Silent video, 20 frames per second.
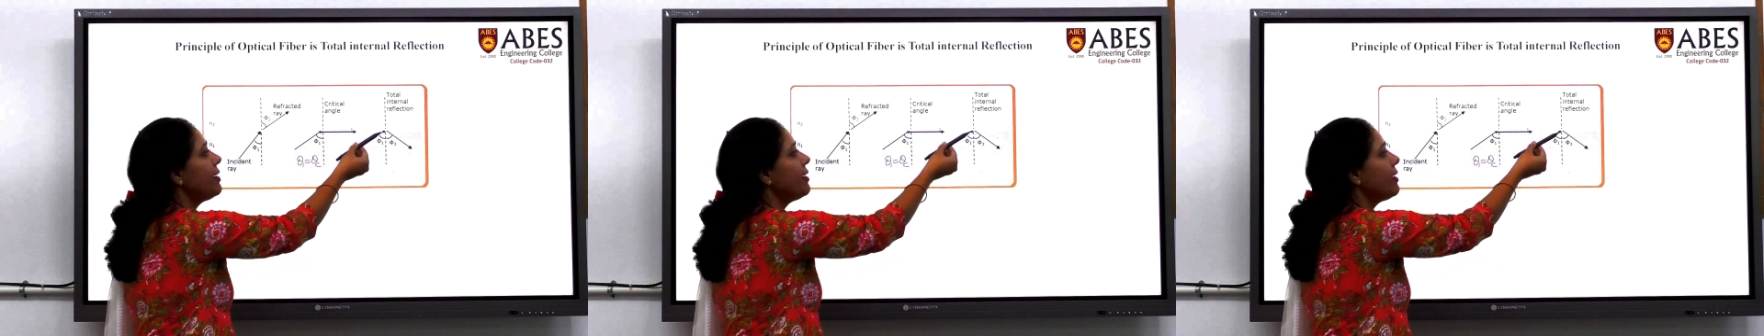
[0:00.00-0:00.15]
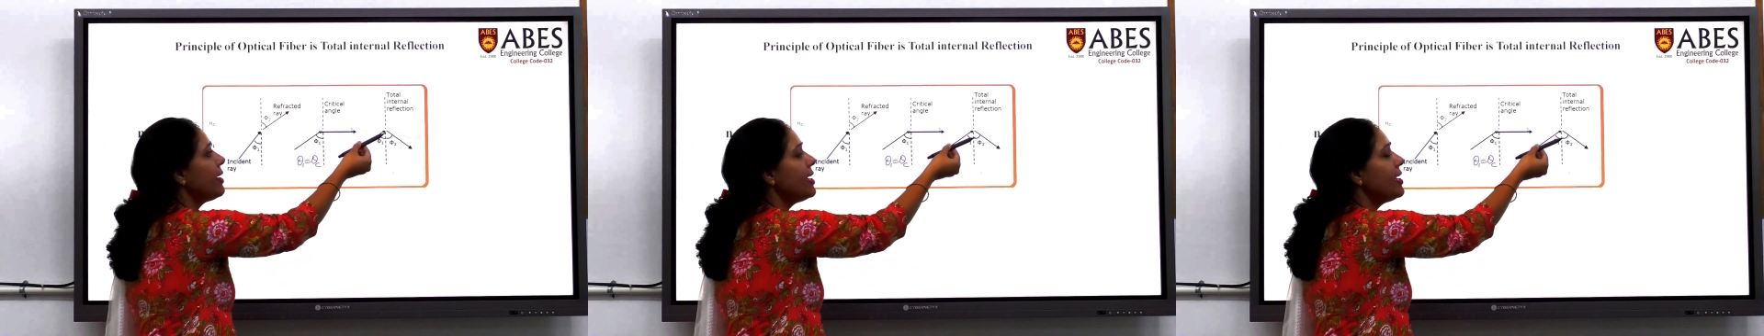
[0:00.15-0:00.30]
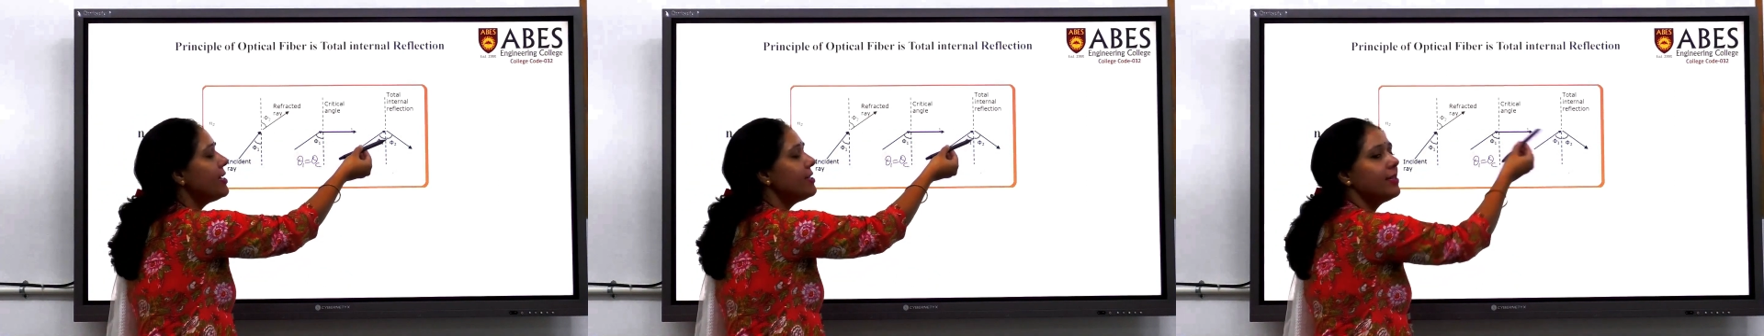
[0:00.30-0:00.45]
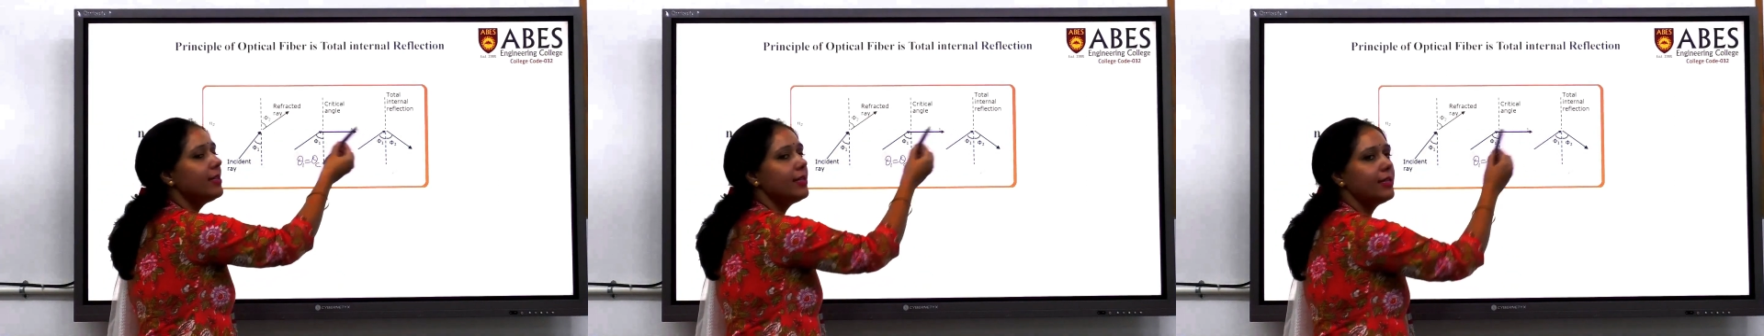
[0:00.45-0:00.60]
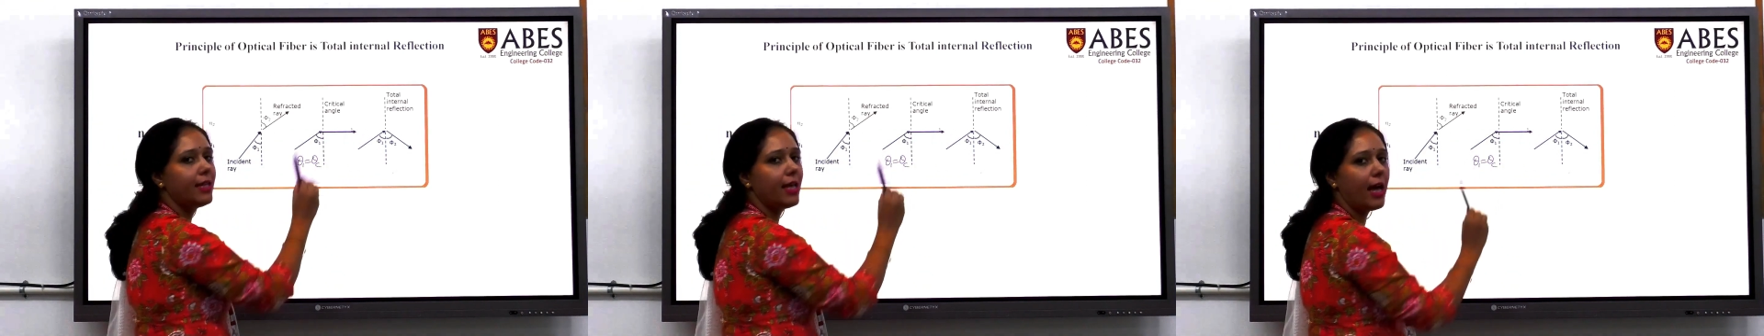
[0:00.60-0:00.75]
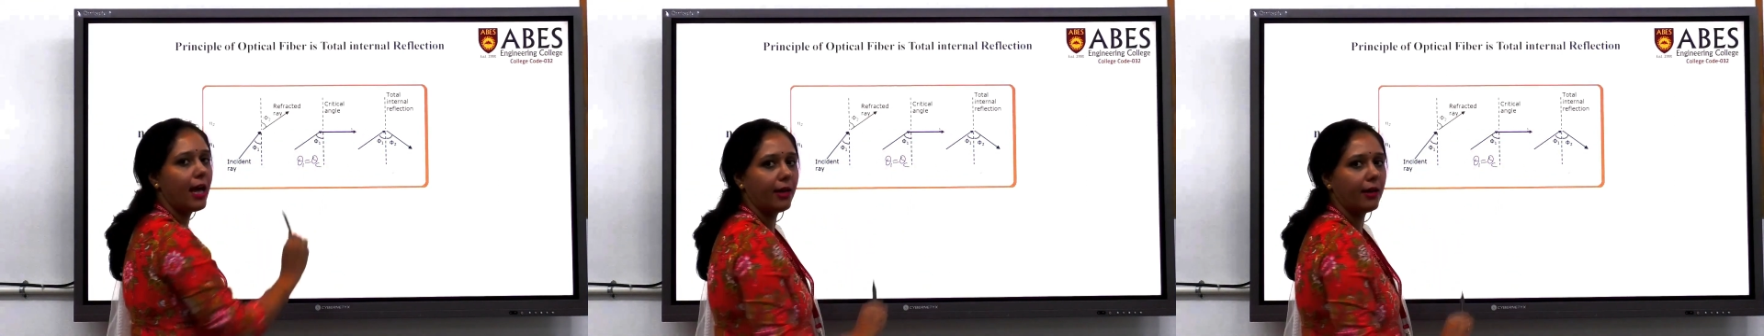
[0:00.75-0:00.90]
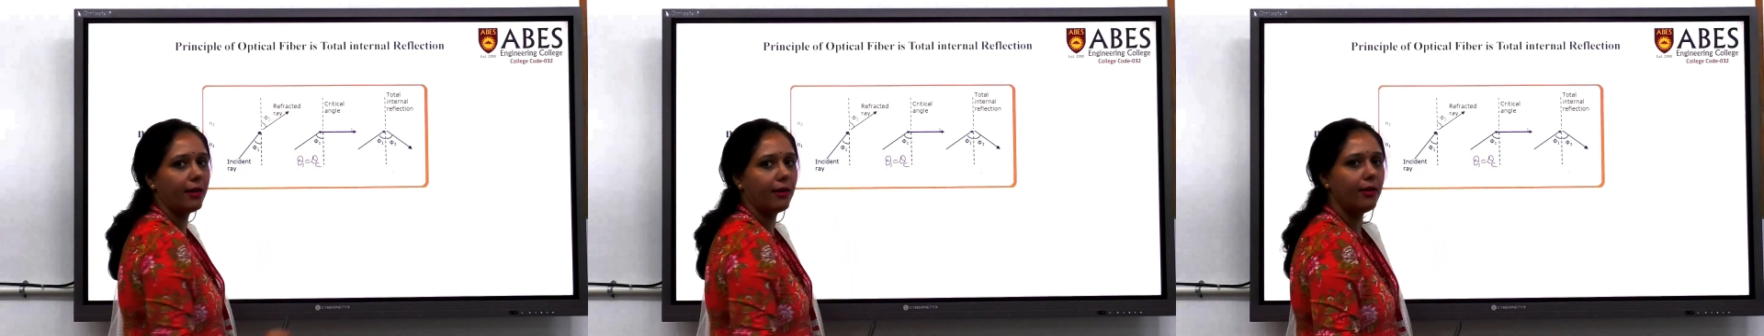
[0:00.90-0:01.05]
increase this
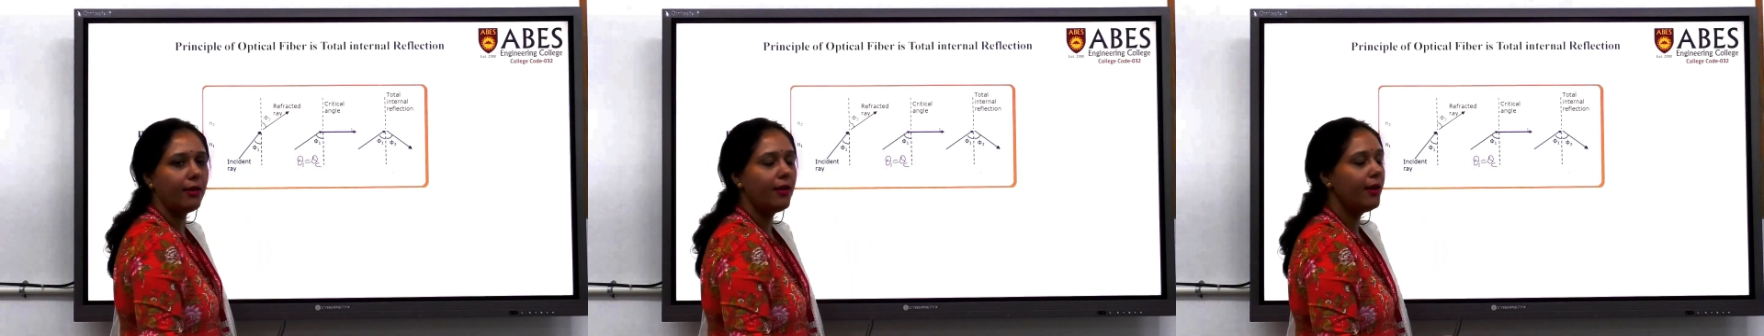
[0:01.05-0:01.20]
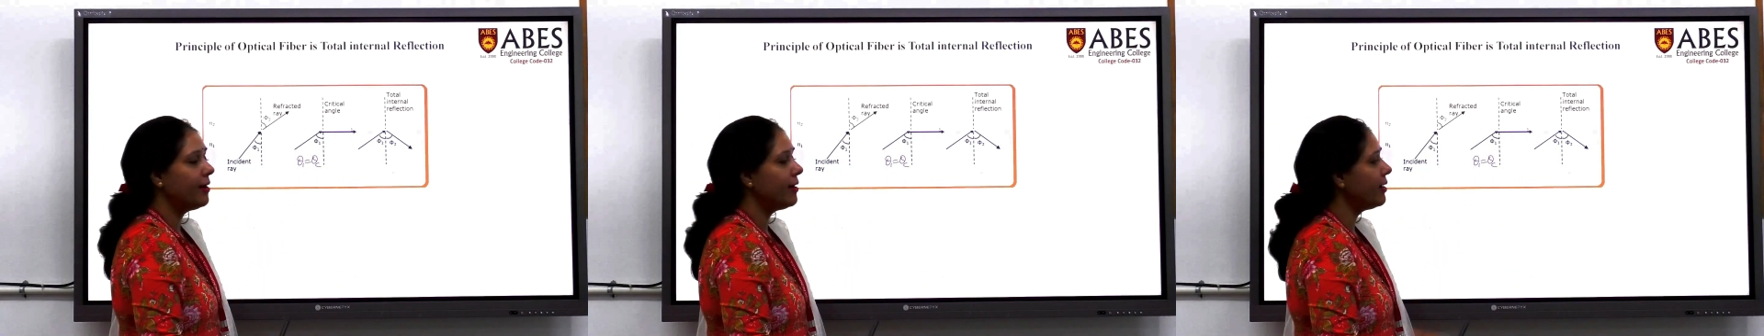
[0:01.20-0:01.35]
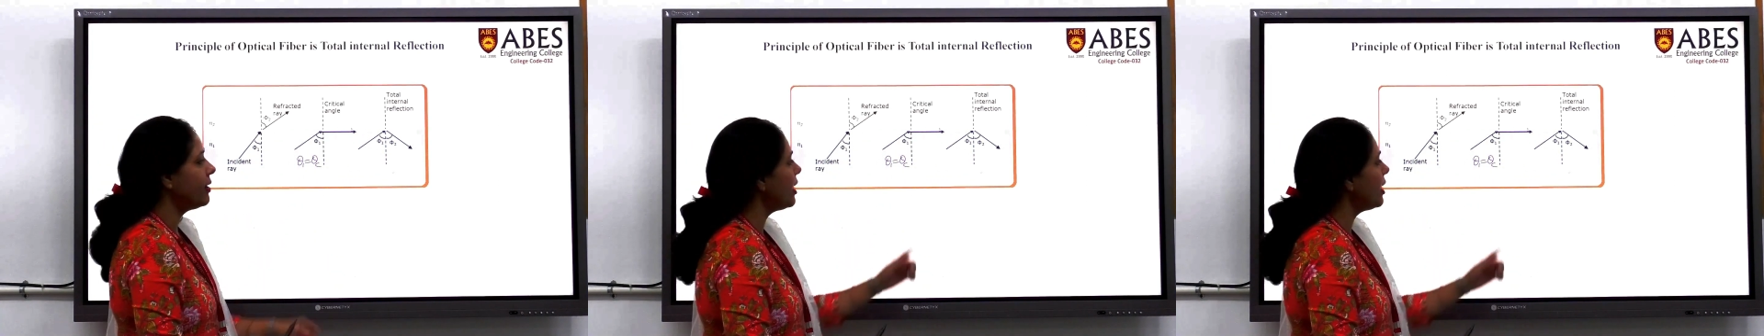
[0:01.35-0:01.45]
angle